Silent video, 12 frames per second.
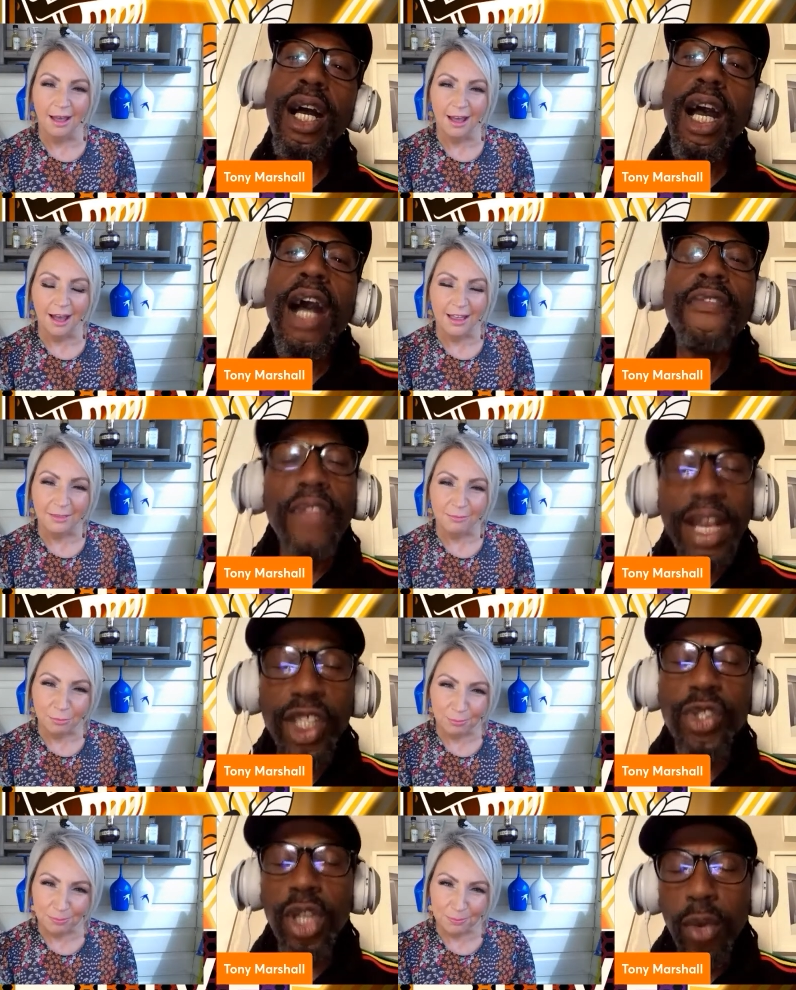Speaker 1: And
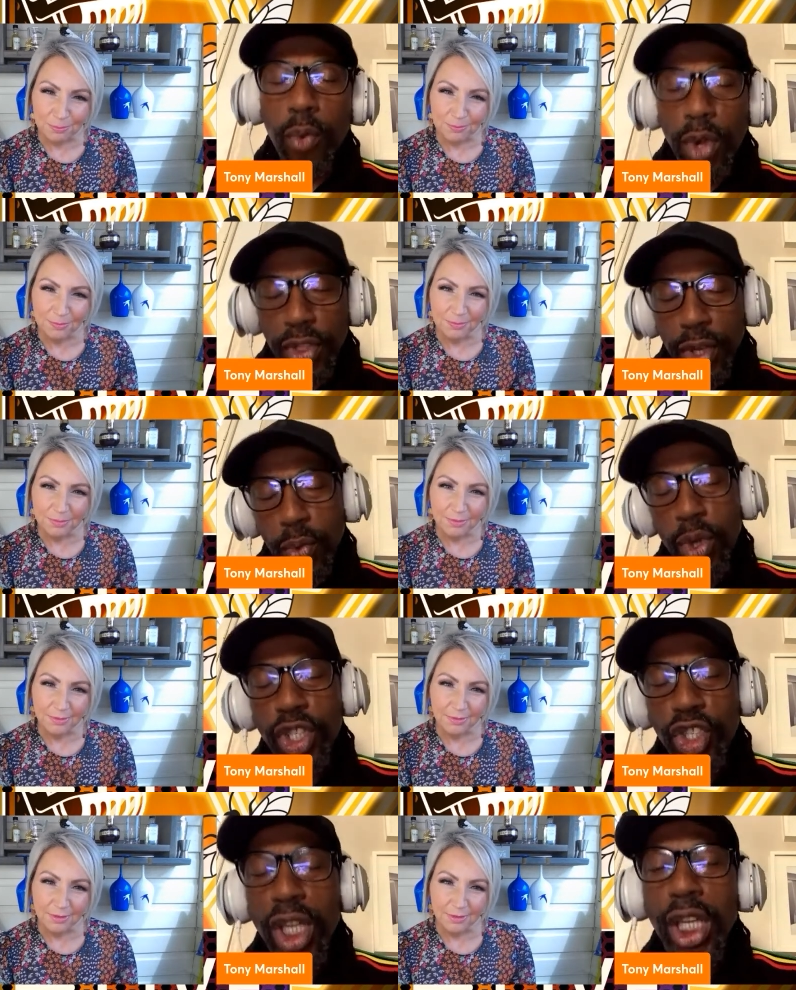that's uh, where the
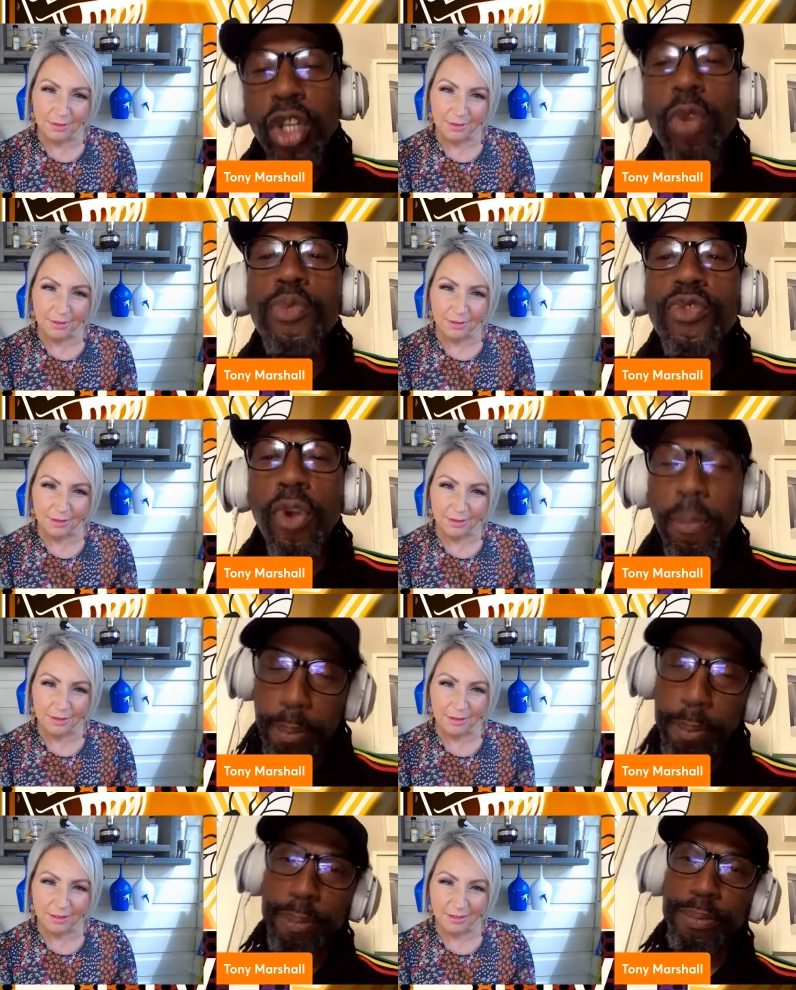word jitney comes from.
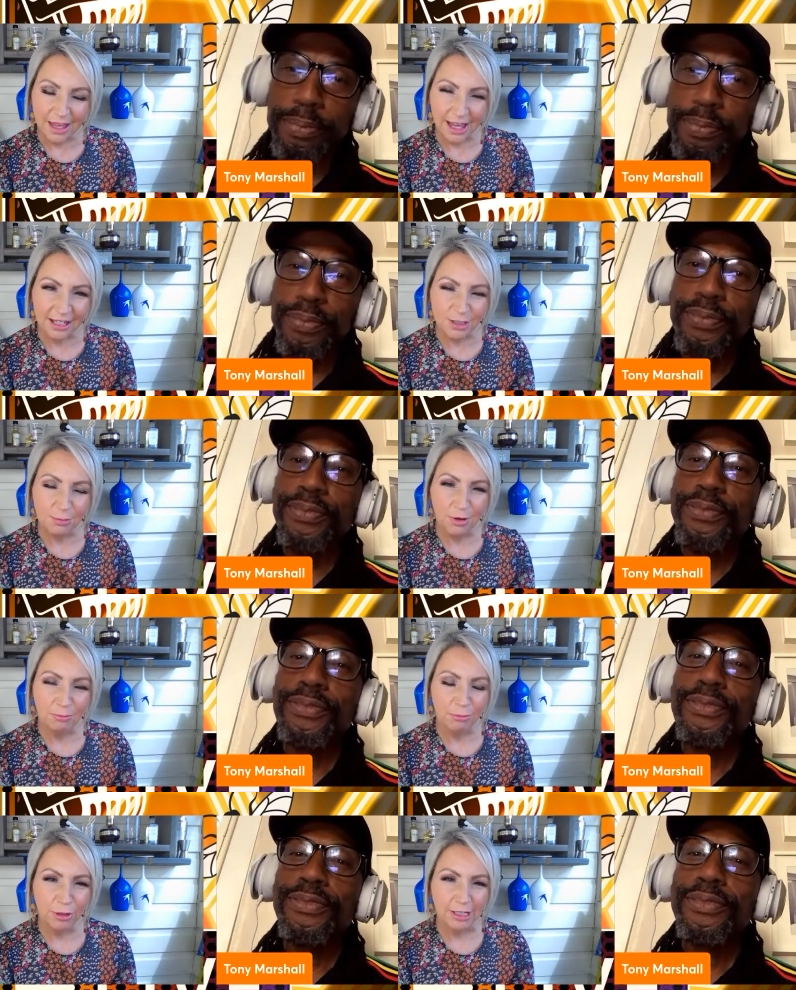
Speaker 2: That is
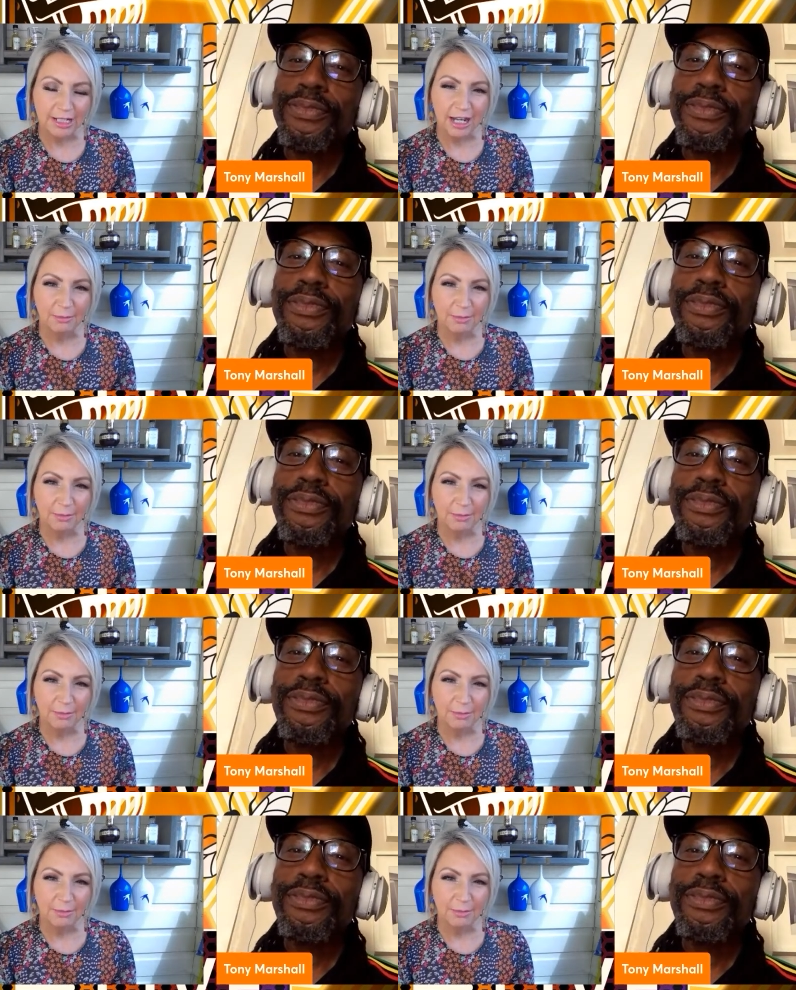brilliant. I